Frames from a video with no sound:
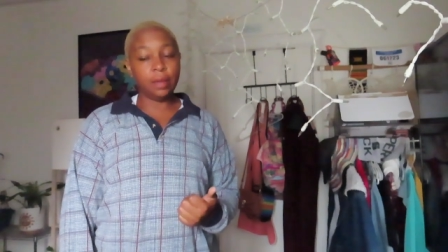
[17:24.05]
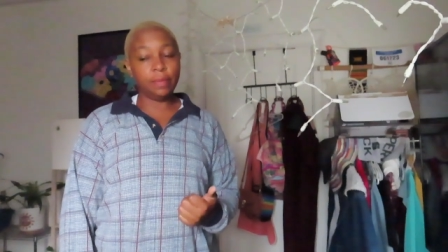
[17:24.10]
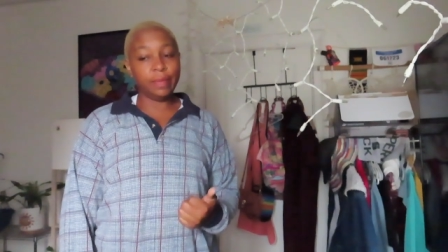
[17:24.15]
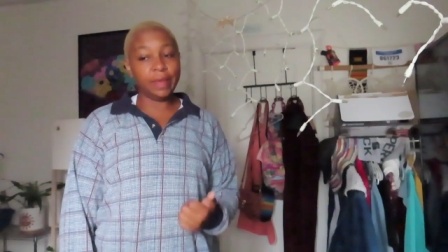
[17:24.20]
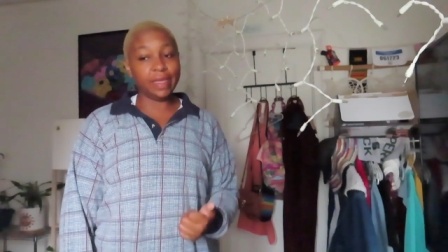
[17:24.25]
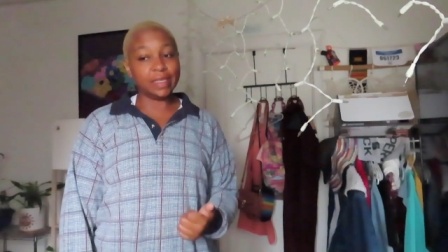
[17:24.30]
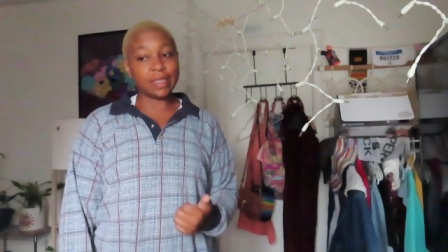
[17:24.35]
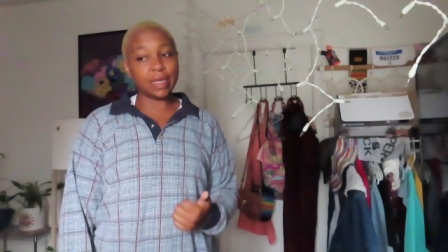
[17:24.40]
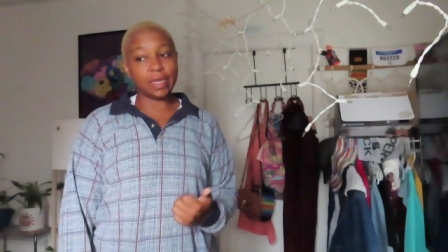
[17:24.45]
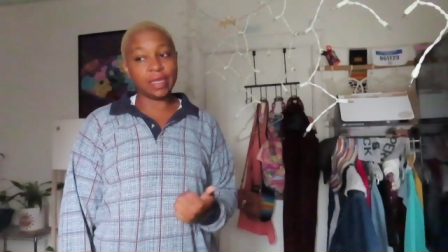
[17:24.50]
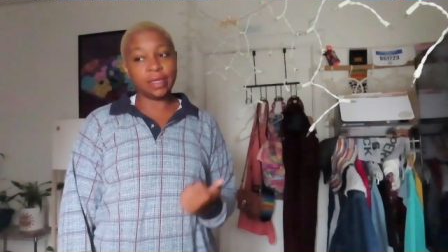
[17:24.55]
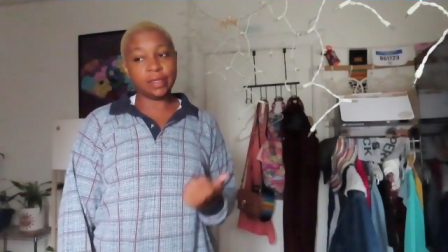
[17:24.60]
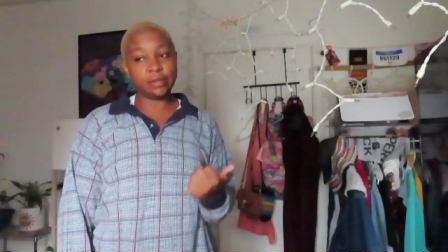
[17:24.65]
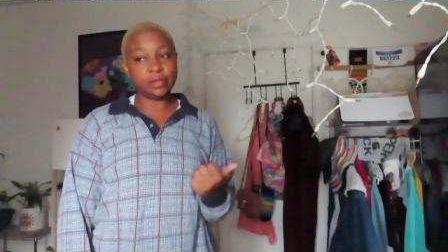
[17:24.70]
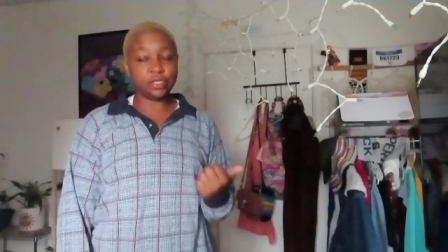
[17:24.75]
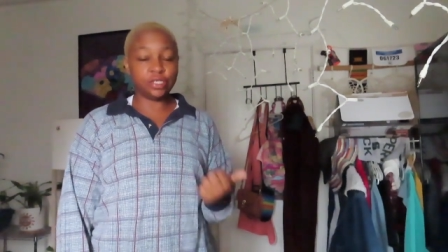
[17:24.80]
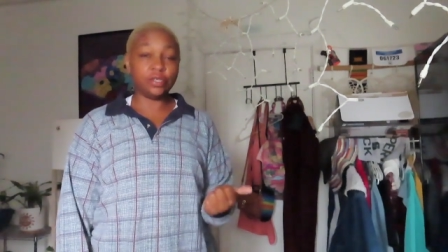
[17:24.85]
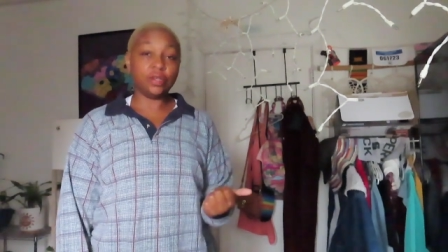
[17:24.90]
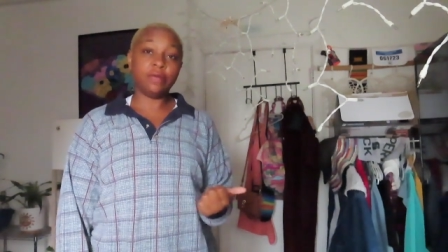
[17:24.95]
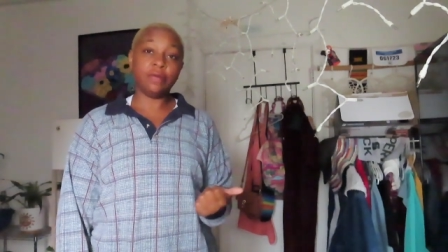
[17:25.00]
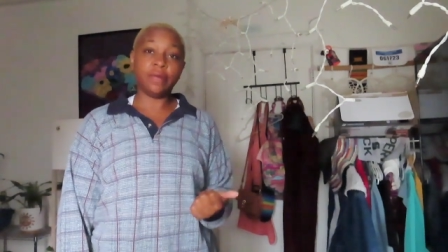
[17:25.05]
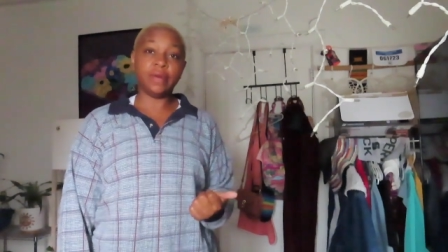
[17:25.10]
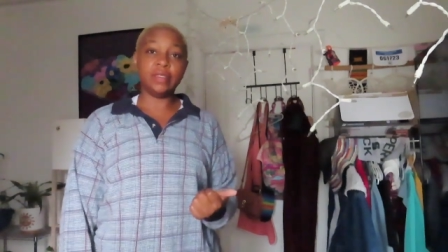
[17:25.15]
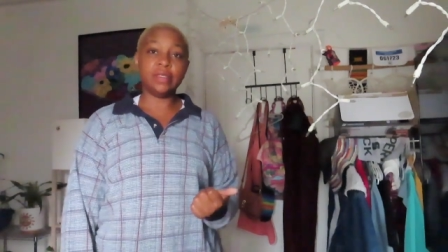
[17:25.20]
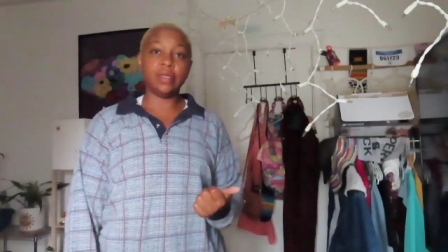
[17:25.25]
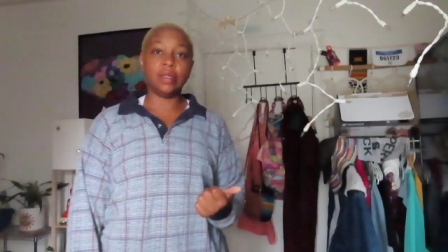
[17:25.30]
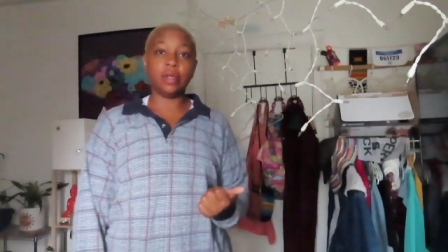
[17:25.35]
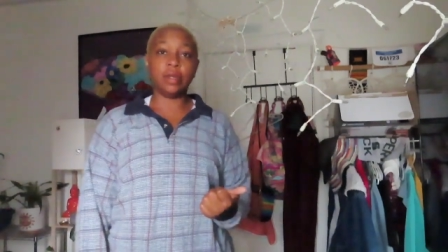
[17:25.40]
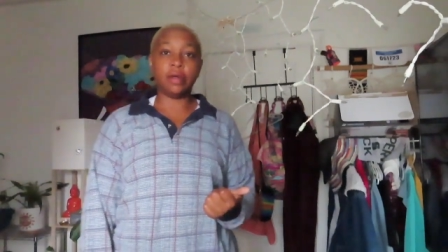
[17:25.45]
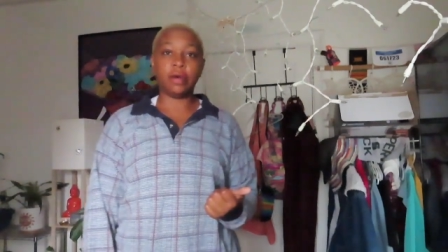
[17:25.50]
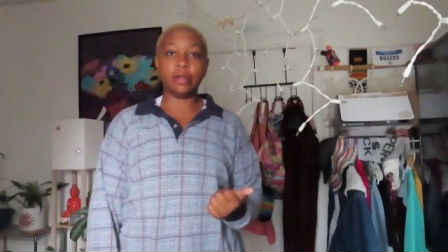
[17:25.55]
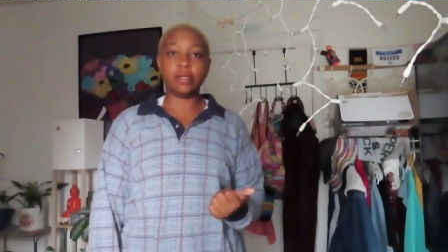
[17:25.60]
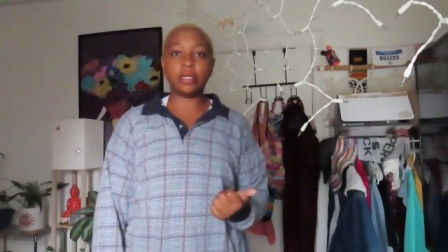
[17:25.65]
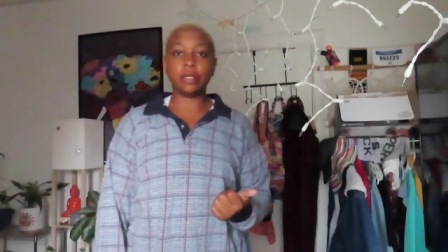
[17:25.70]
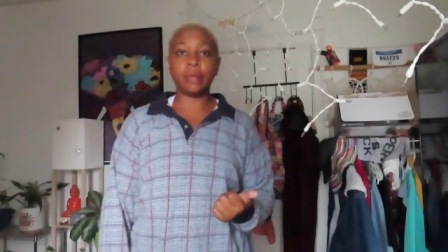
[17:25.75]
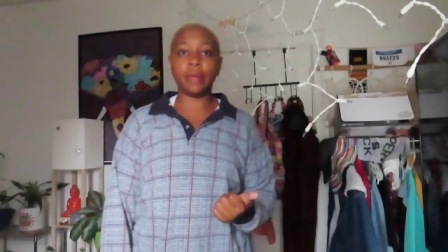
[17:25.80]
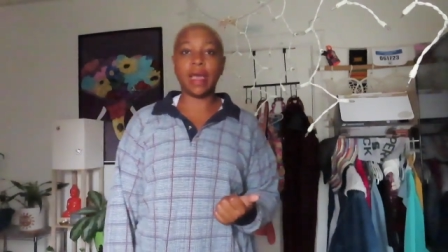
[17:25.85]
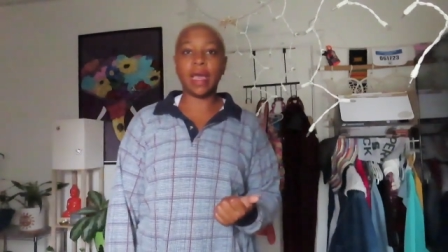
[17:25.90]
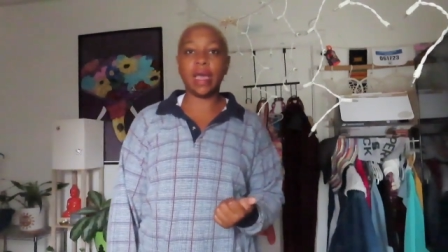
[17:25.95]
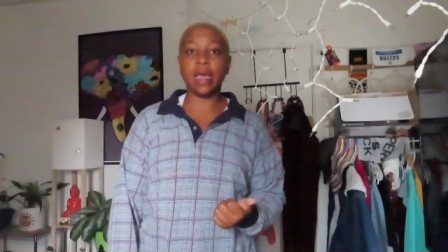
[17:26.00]
because I should have went to the
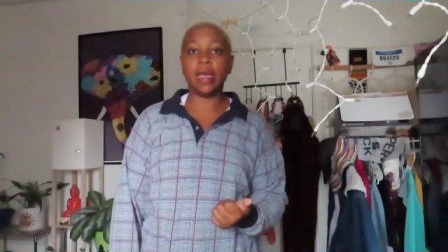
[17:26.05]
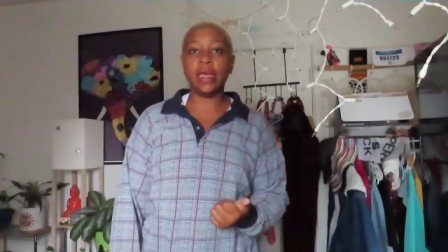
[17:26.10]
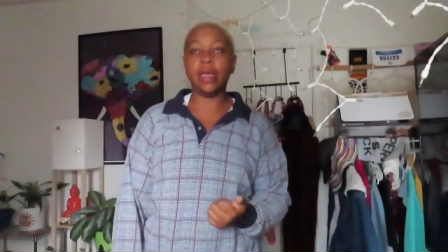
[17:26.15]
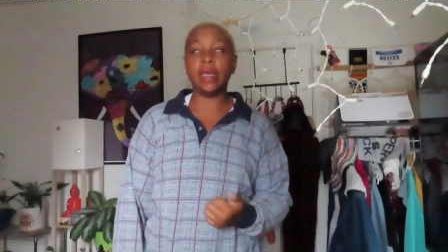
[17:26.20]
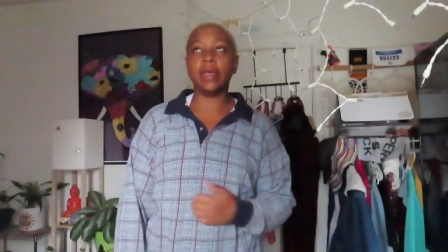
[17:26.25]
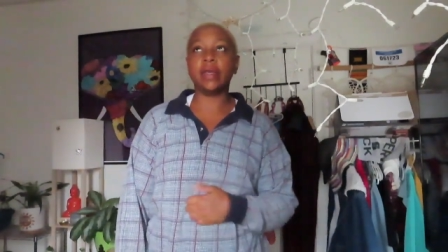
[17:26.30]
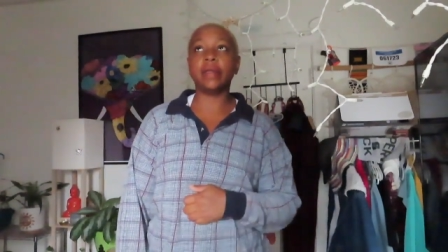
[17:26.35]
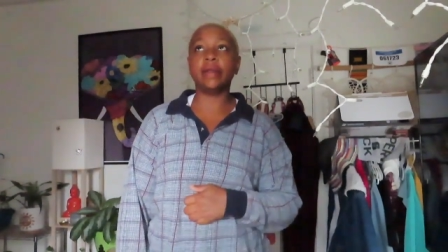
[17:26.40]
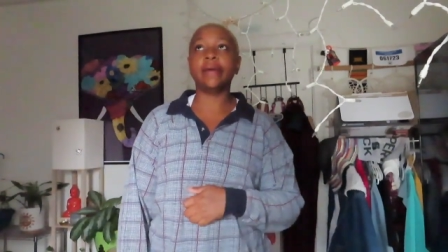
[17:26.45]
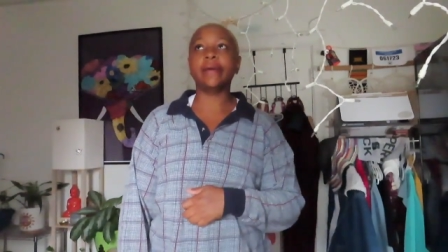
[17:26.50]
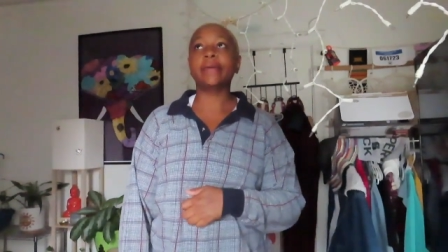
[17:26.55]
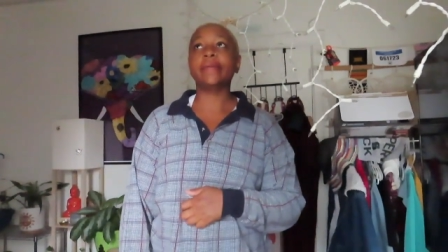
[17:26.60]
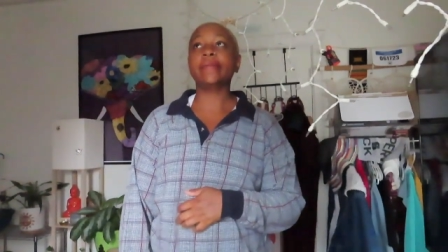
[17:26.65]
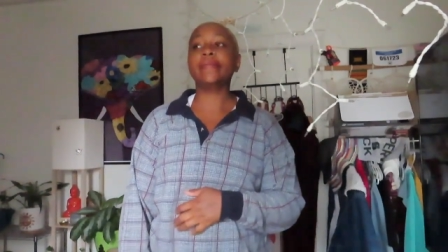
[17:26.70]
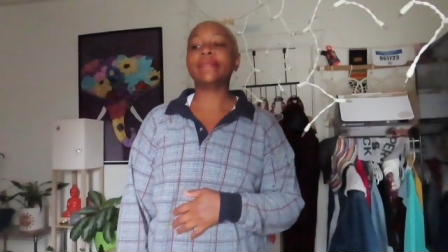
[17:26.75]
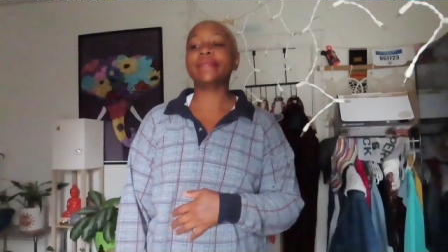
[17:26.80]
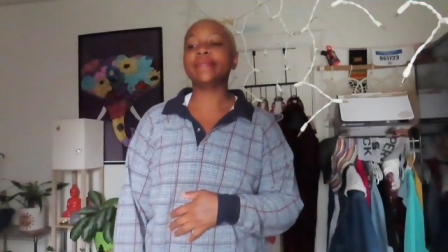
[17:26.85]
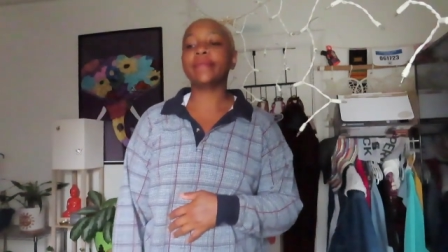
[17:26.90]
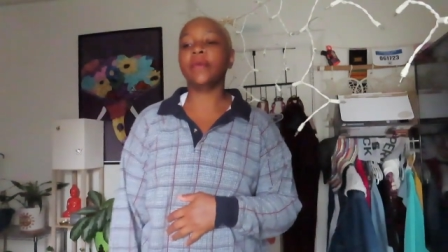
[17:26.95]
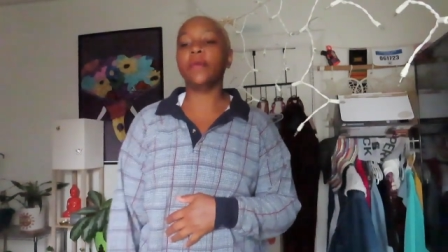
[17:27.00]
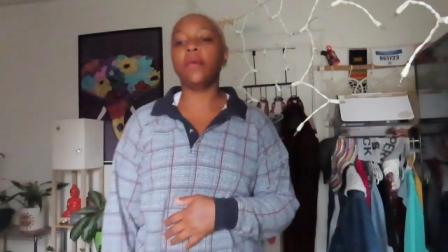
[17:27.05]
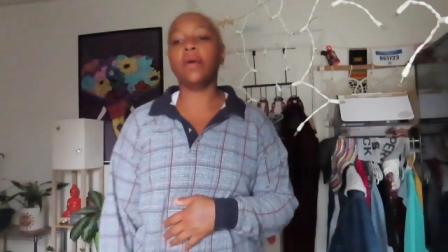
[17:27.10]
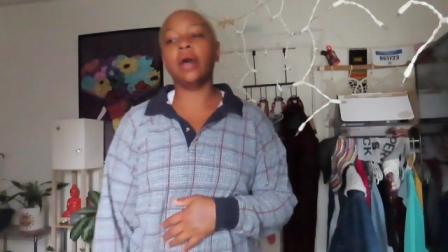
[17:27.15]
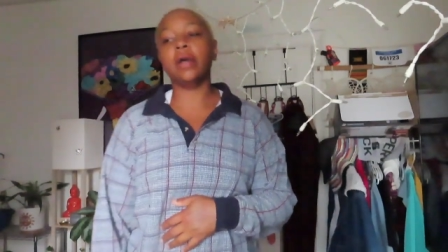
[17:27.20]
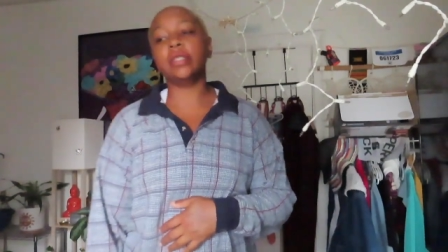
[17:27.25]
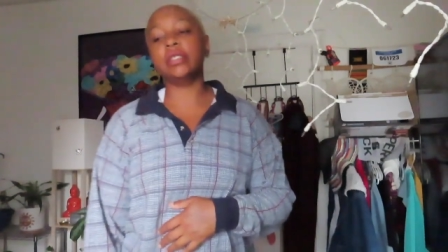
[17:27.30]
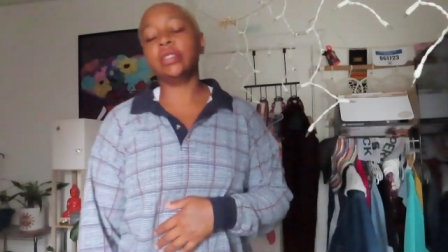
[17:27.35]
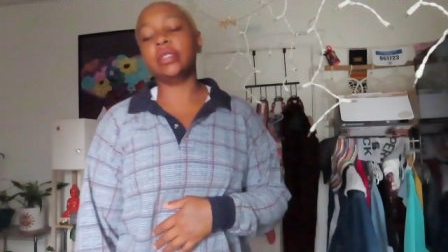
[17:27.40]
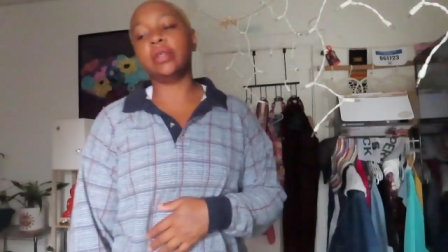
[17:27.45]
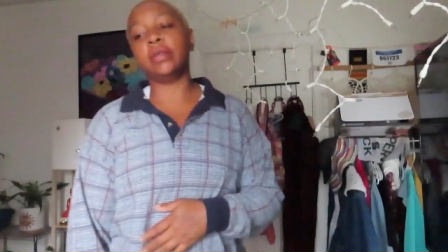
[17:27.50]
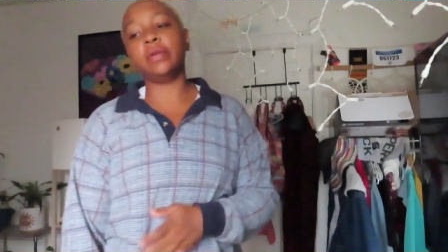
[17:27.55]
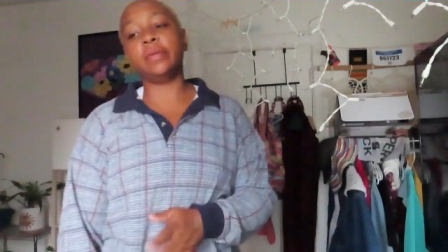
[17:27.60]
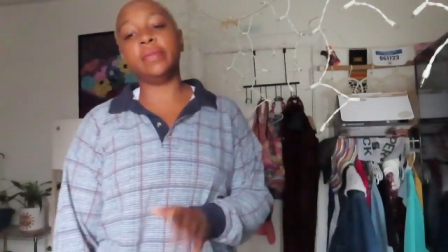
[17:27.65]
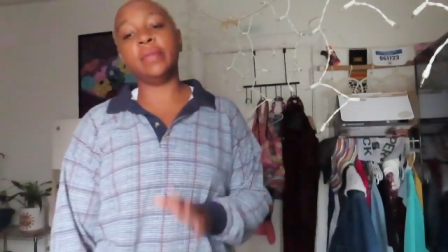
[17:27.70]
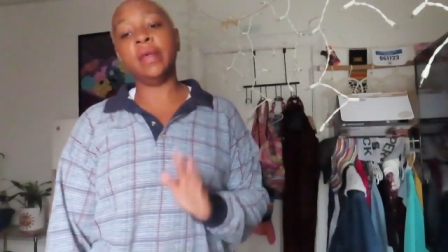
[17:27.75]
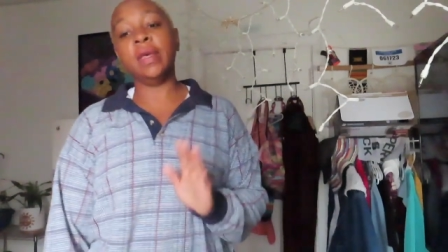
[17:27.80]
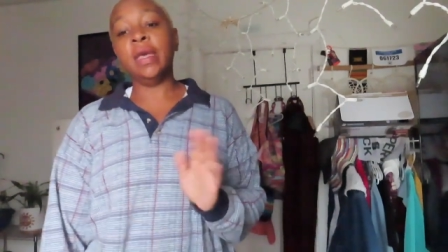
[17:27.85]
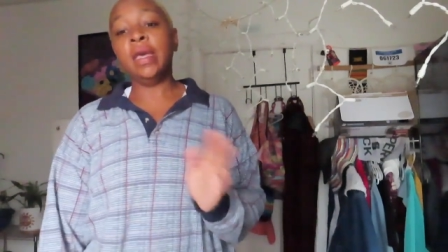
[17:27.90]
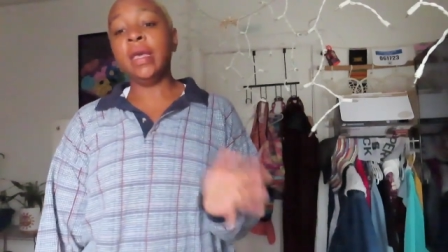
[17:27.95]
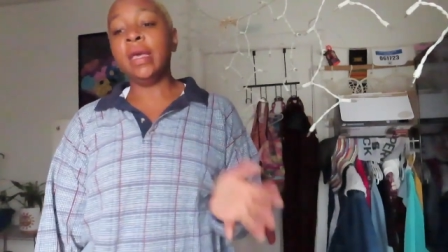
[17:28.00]
laundromat and um, washed them.